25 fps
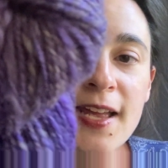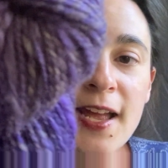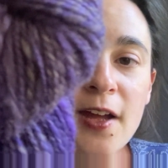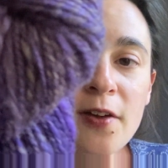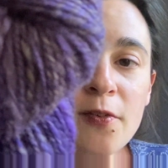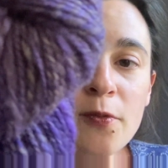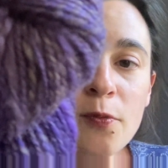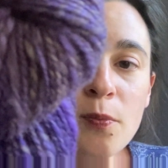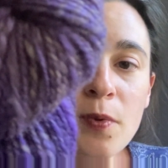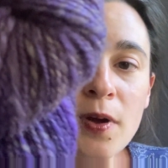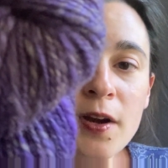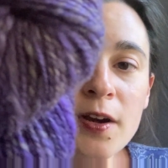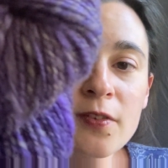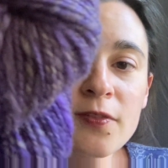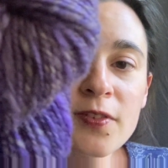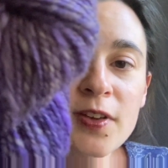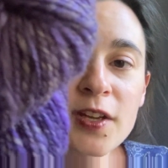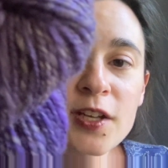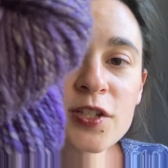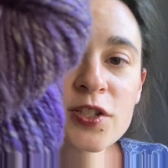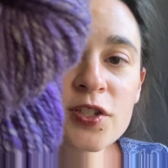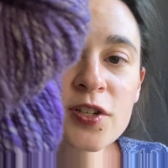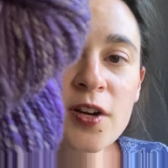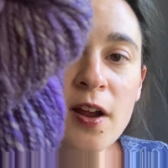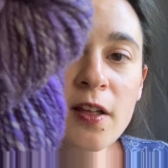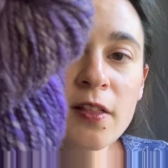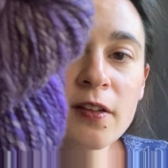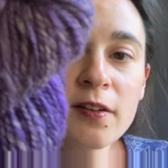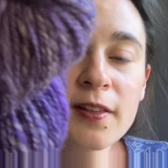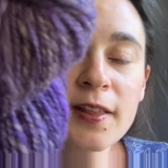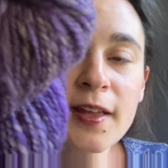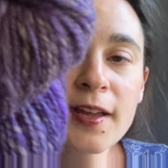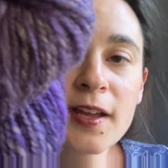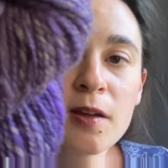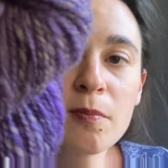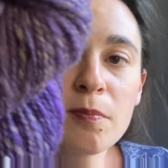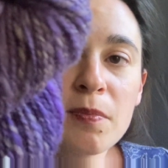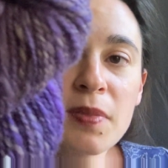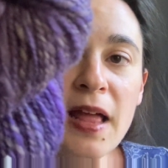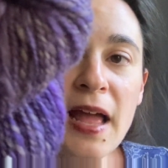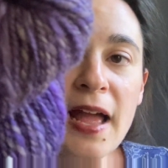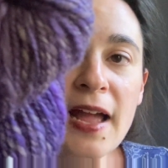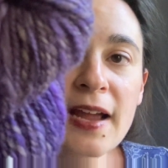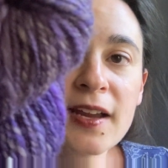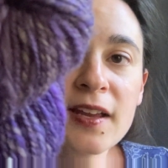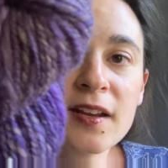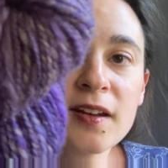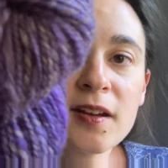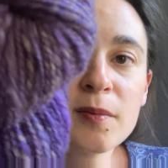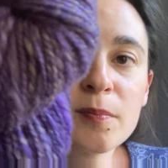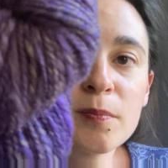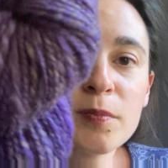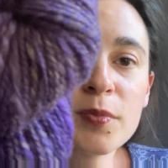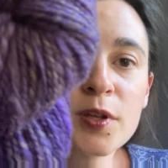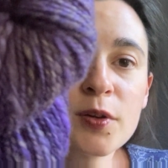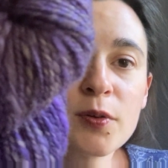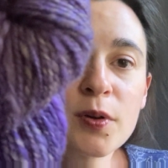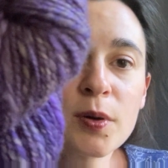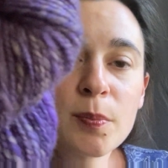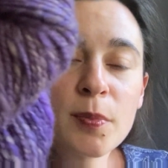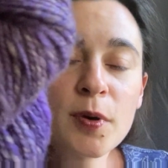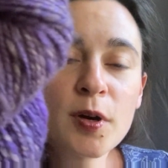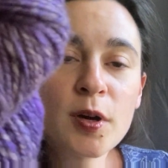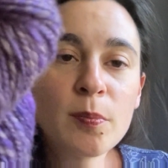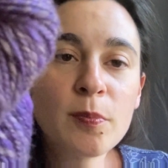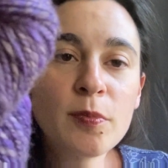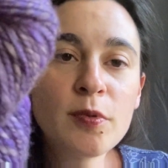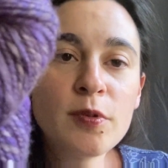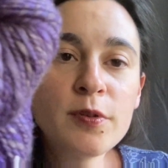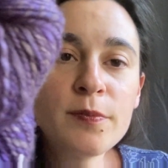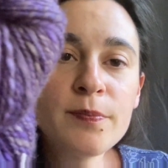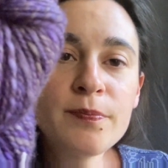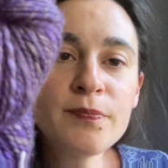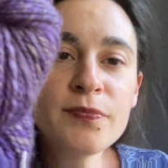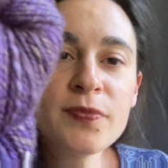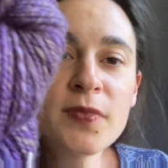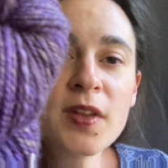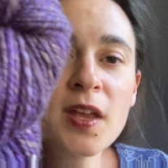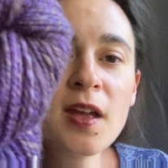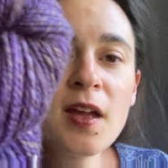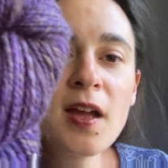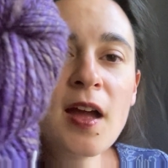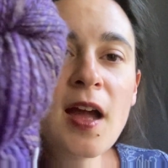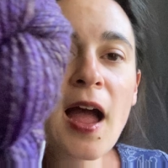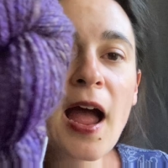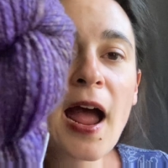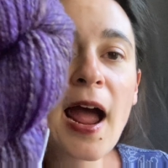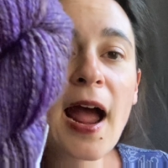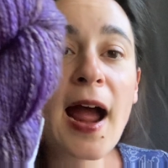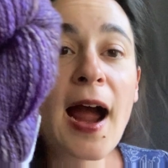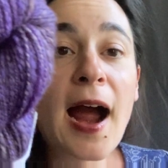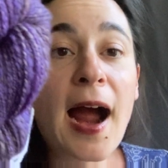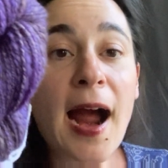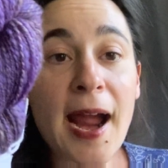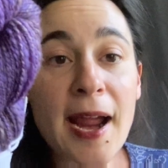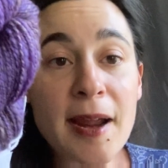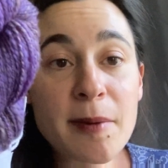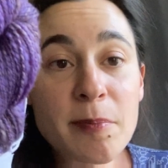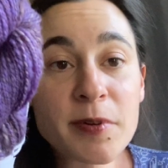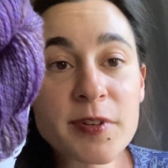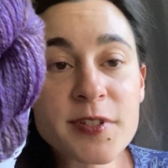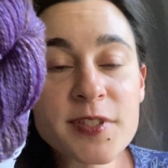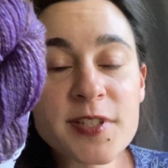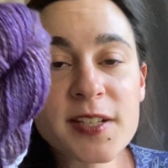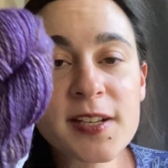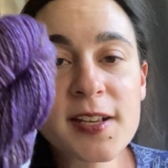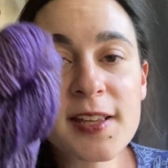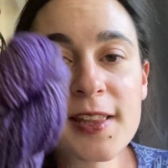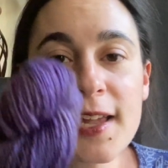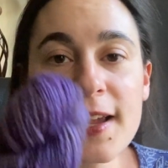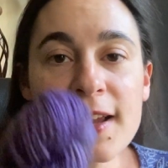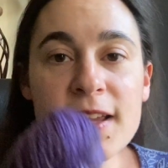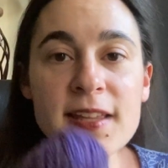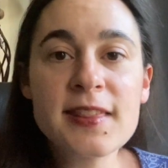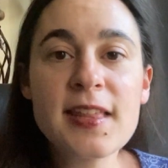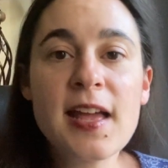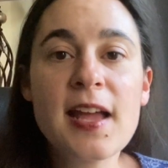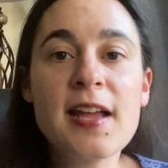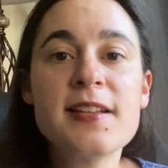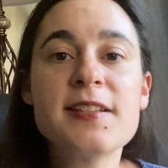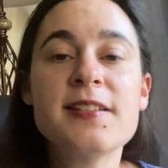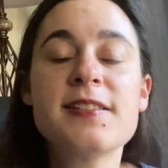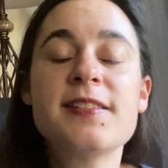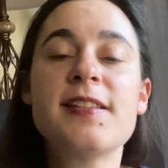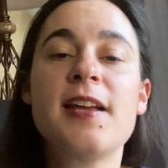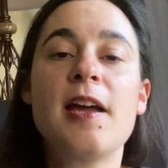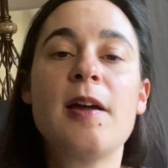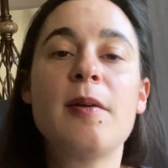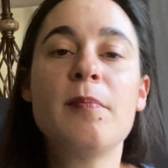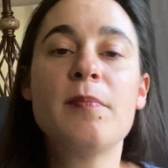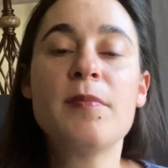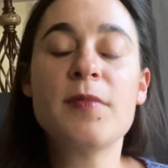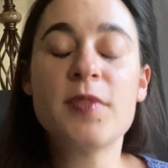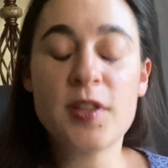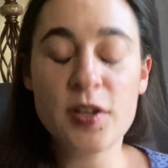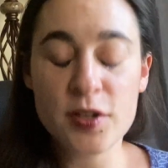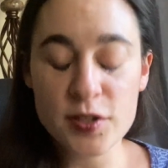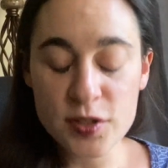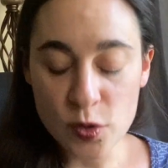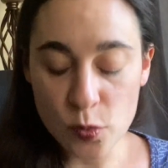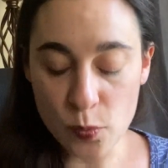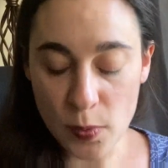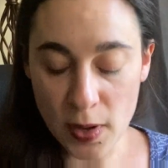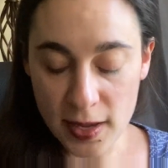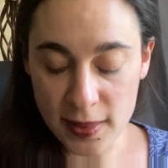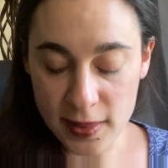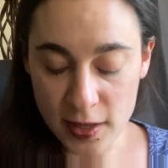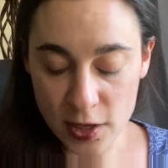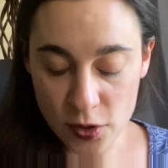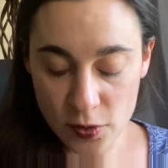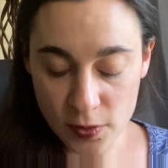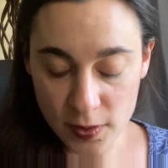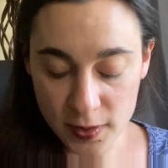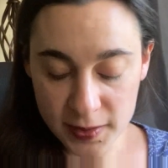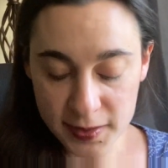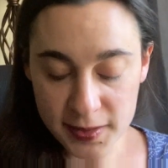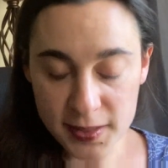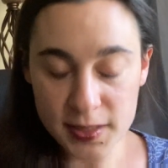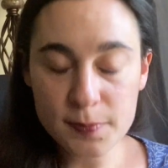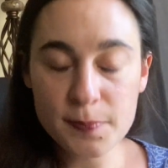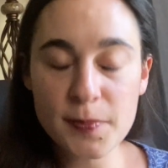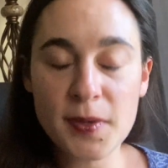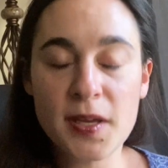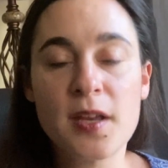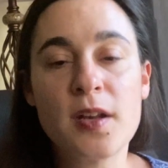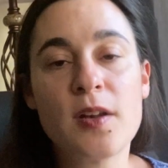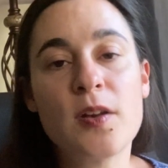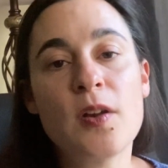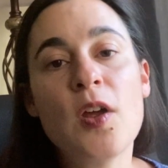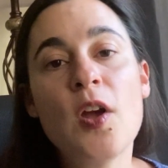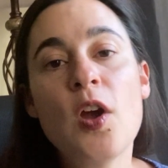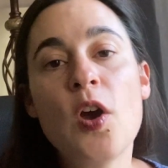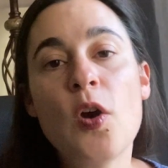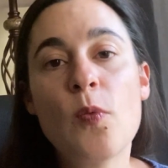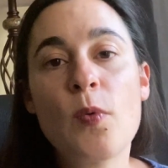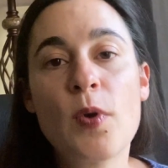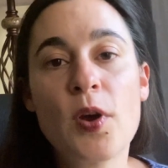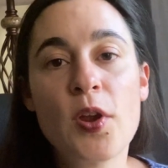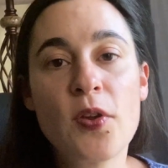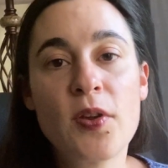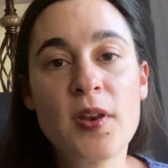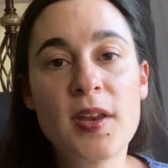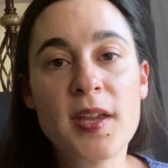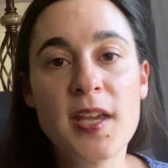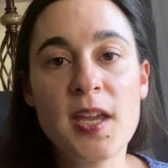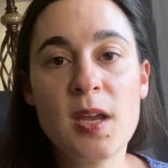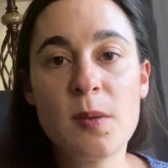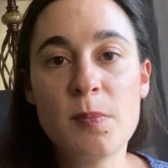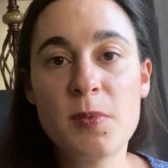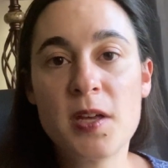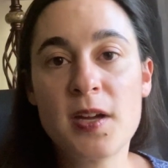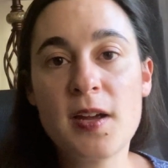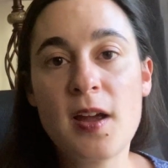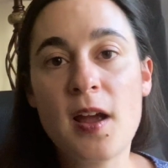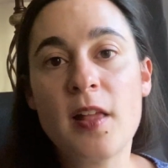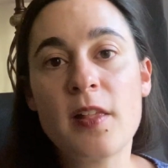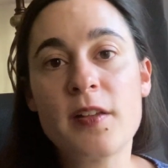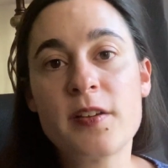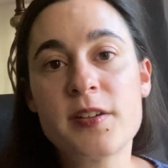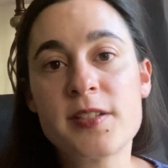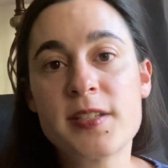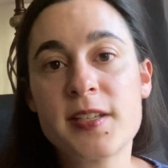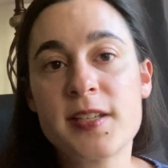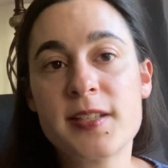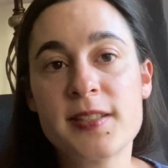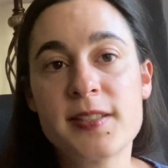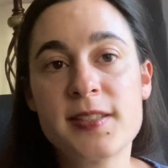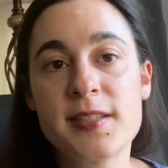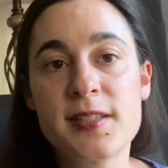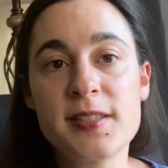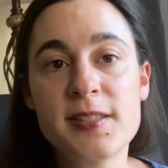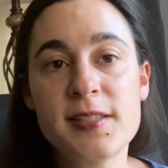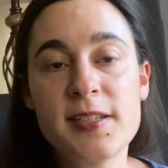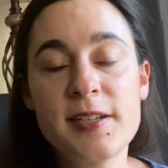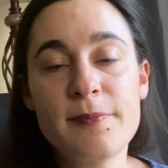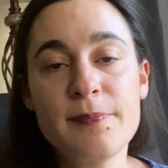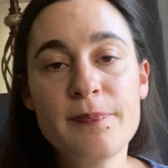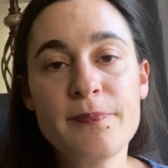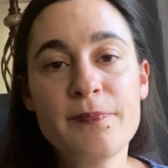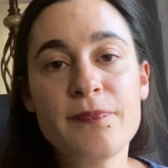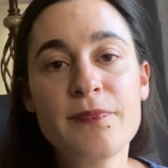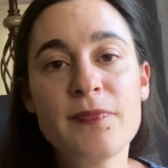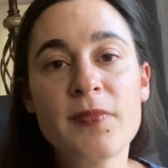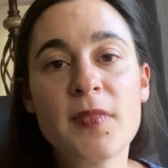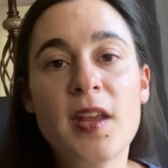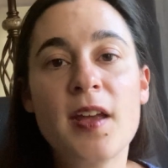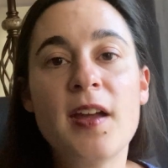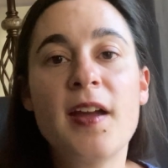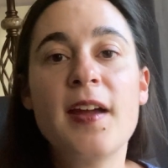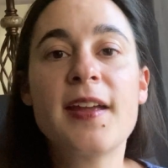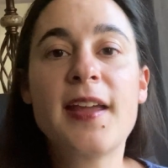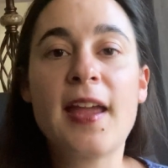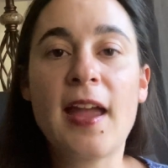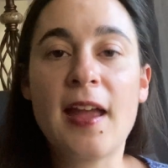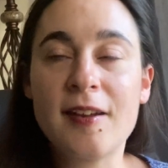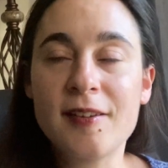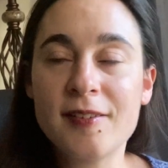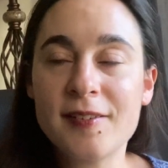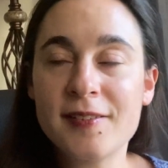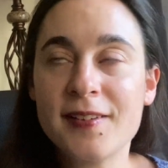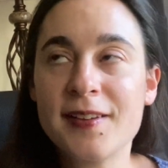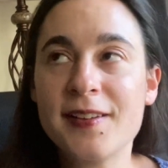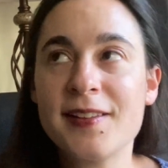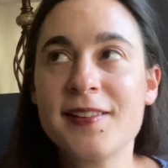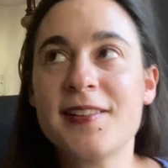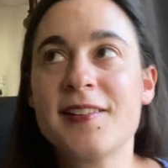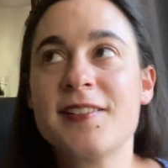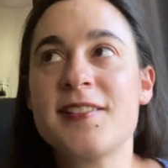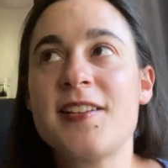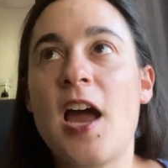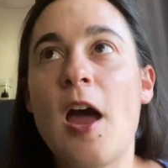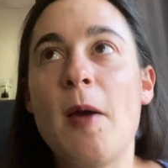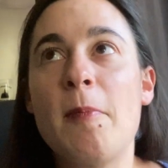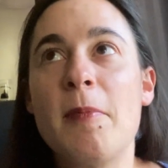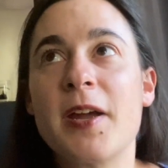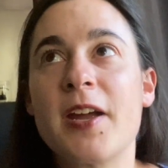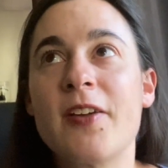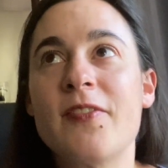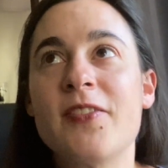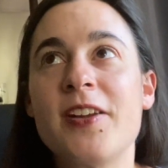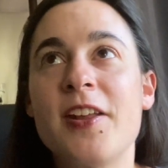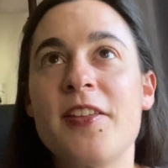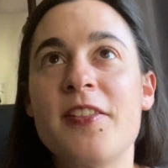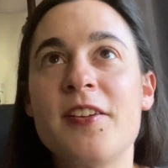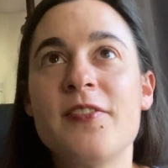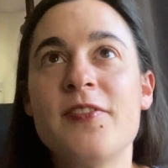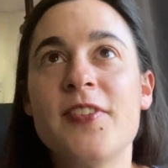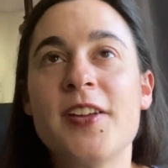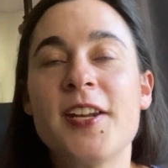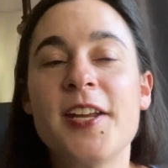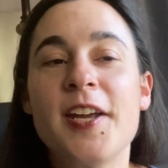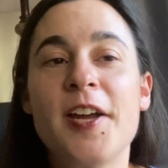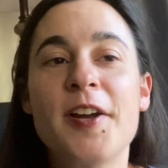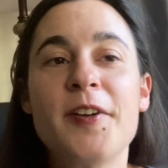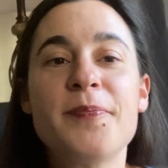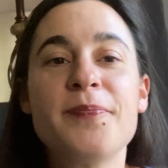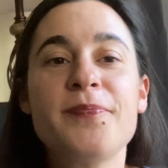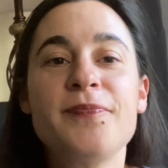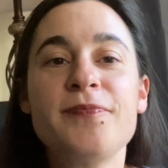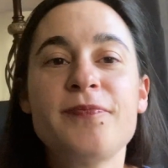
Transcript: have one of each color, like a black and a blue or purple. I personally like that. There's a way that you can spin where you can keep the colors consistent. Again, the topic of another video.